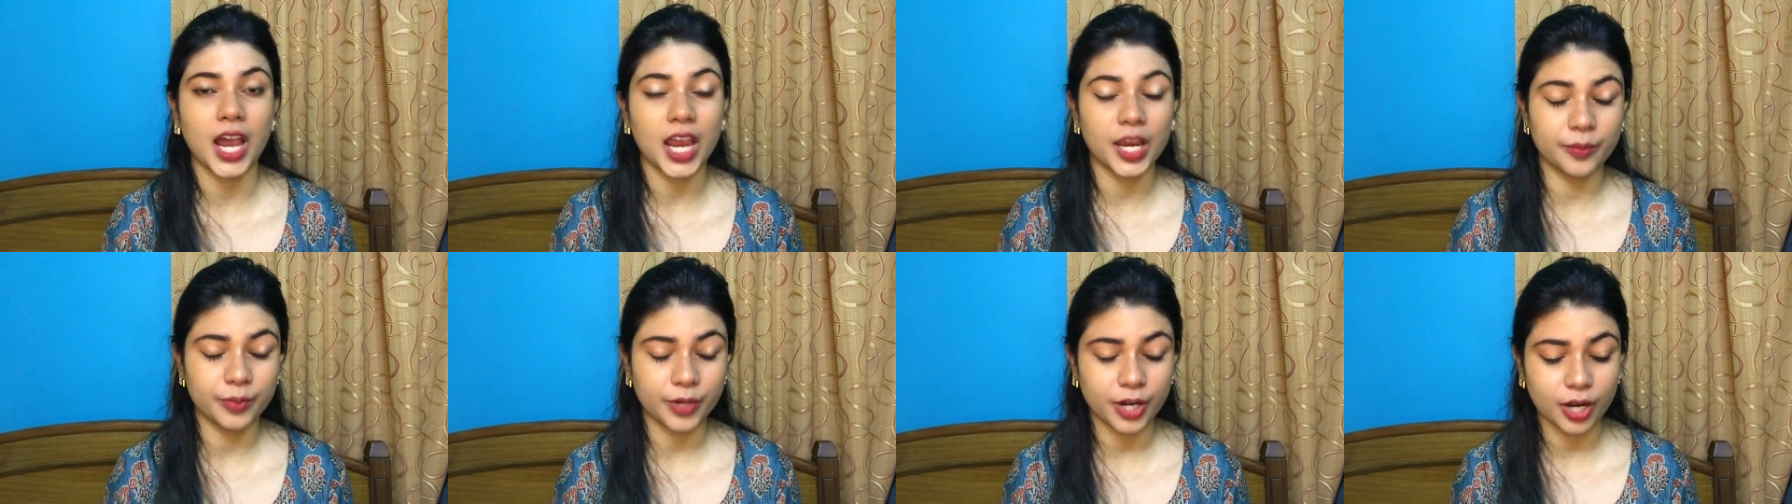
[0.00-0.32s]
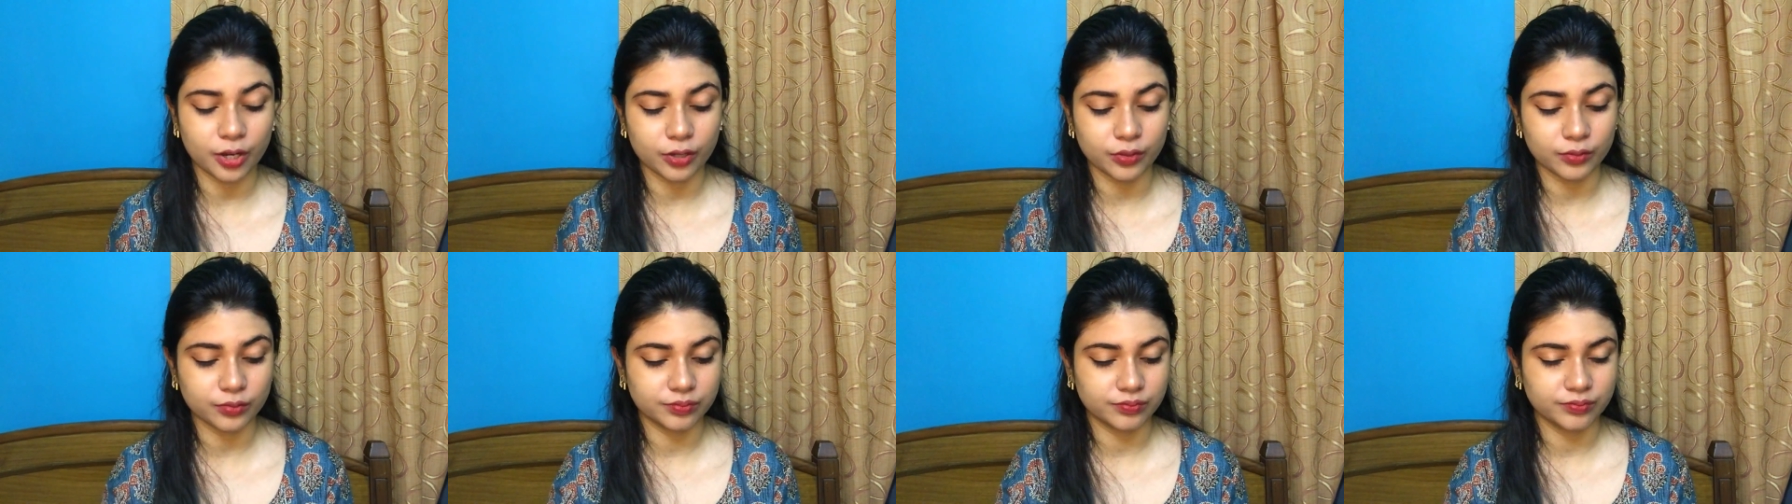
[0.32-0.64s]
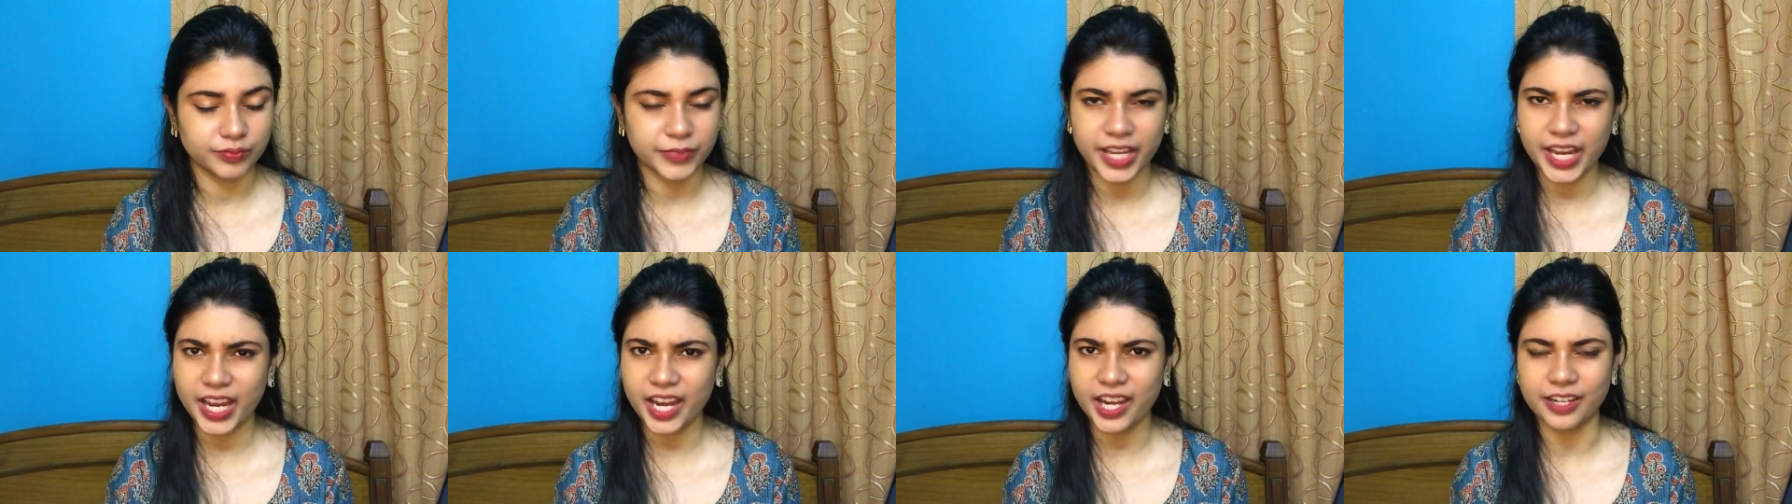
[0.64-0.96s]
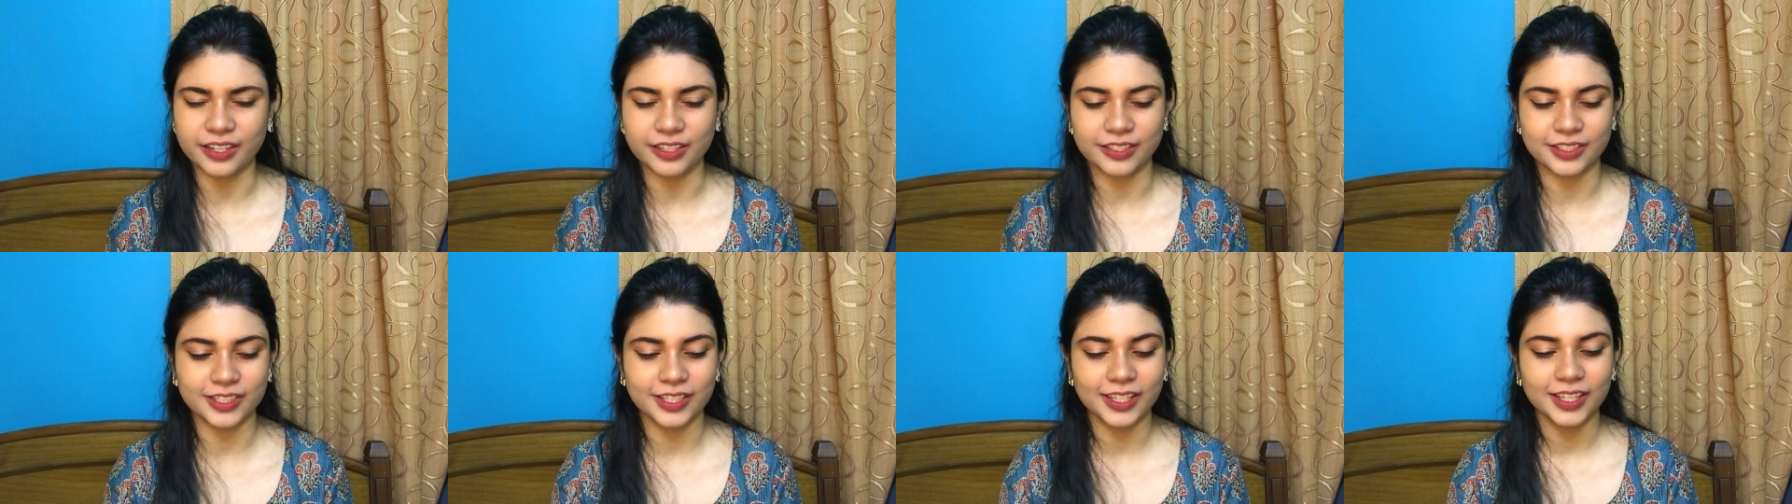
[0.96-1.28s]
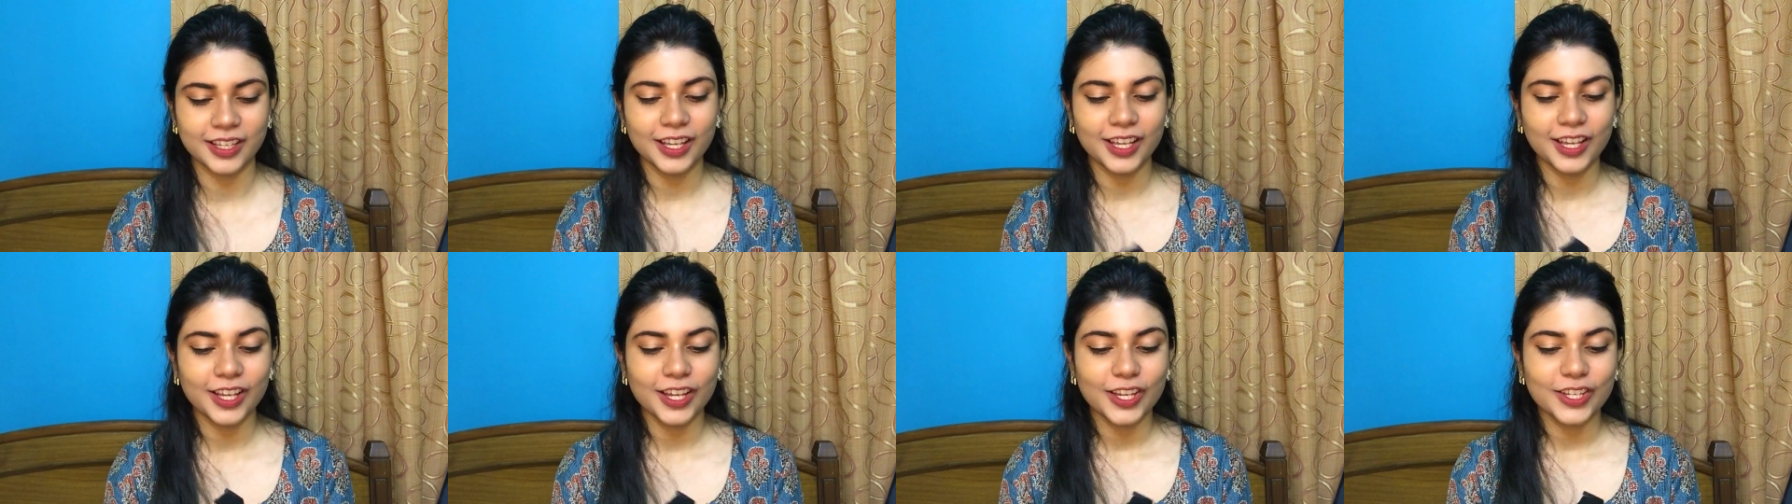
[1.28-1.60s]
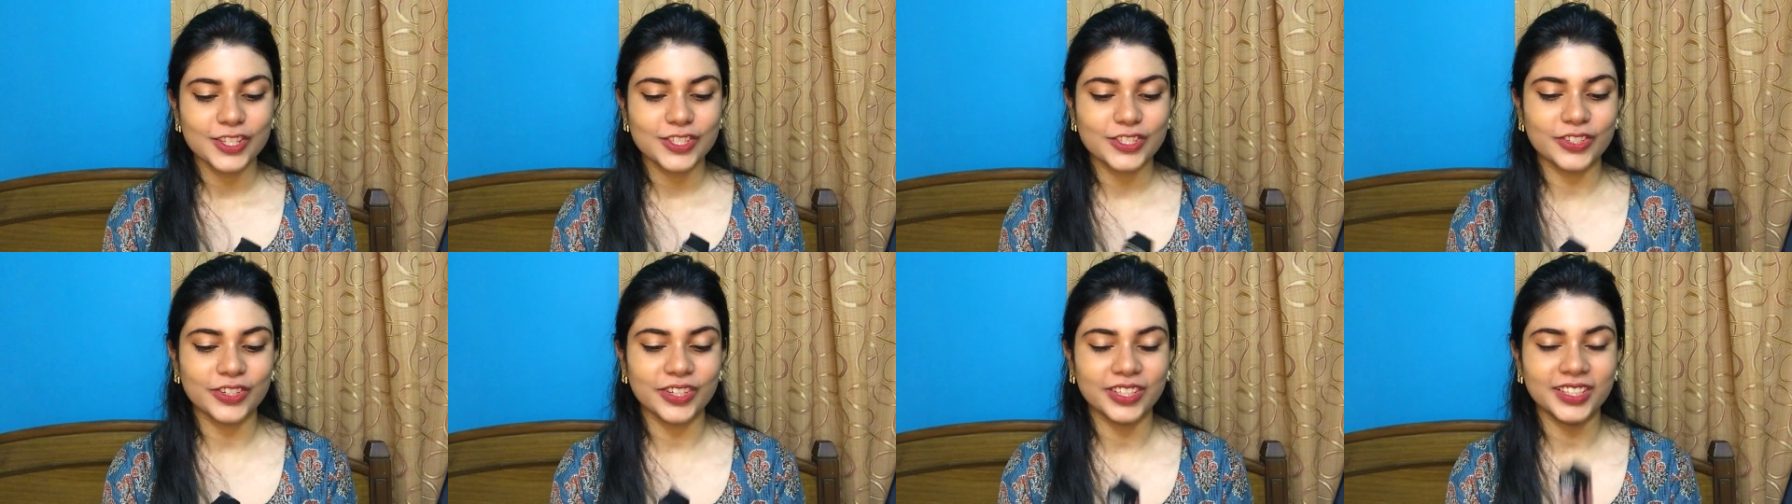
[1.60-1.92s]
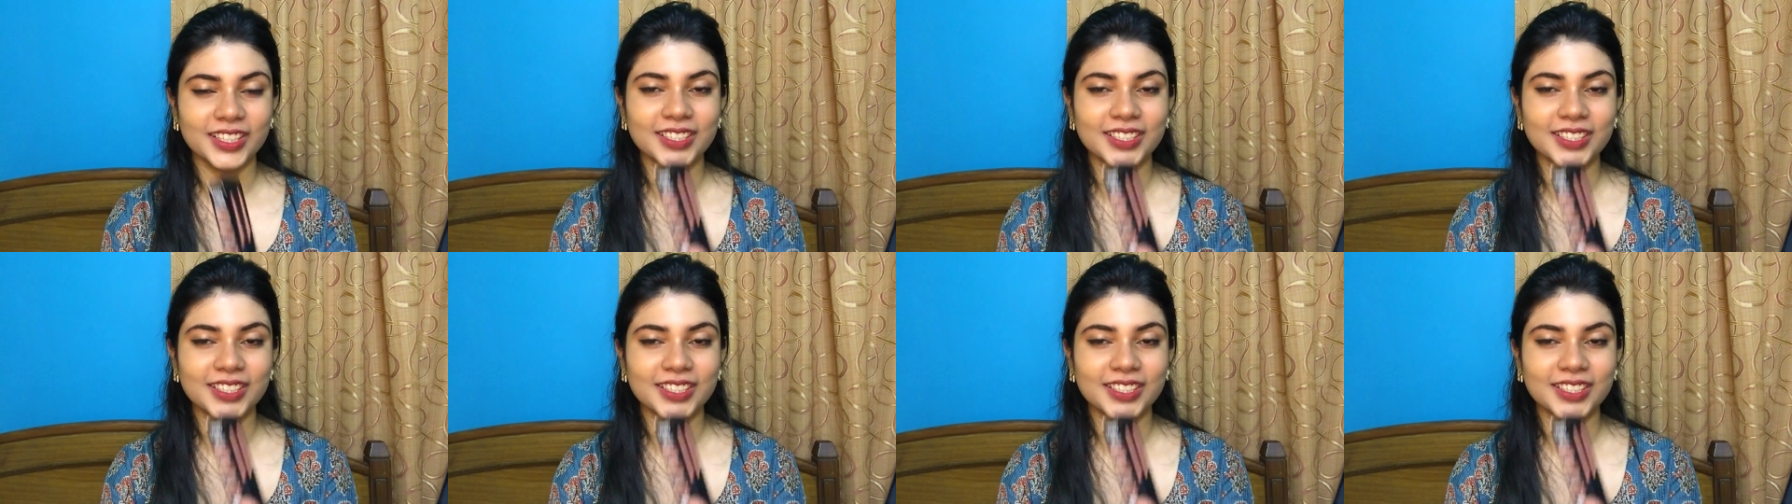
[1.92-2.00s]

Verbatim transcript: eyebrow hairs. So